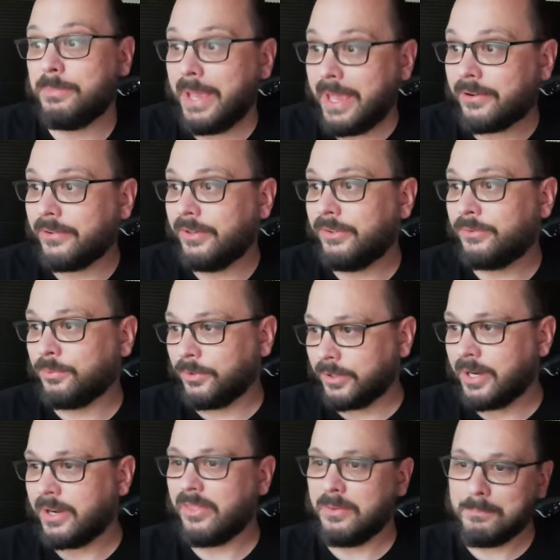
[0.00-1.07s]
batteries were
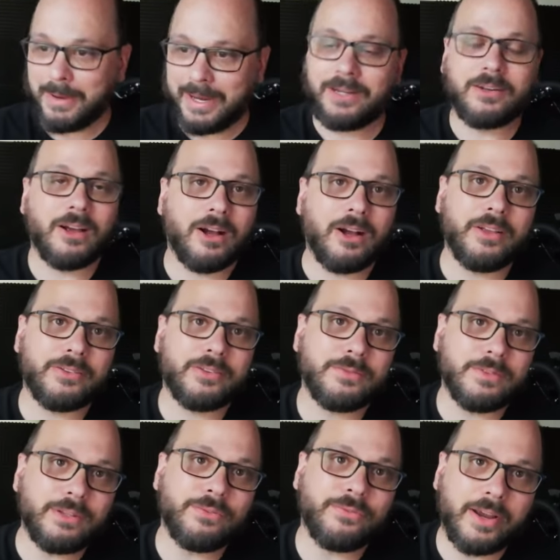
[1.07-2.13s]
kind of the main cause of
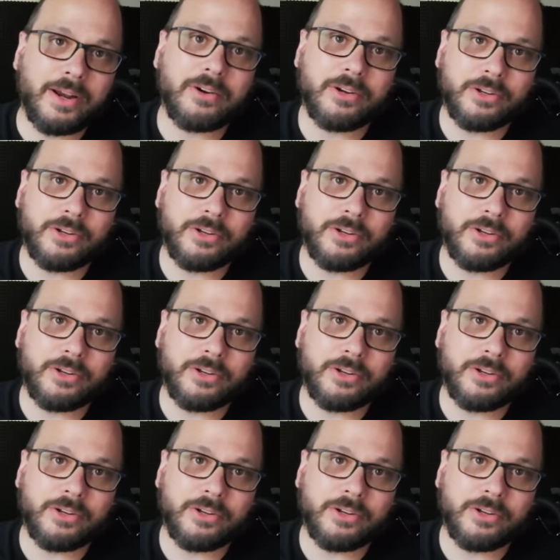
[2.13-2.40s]
these fire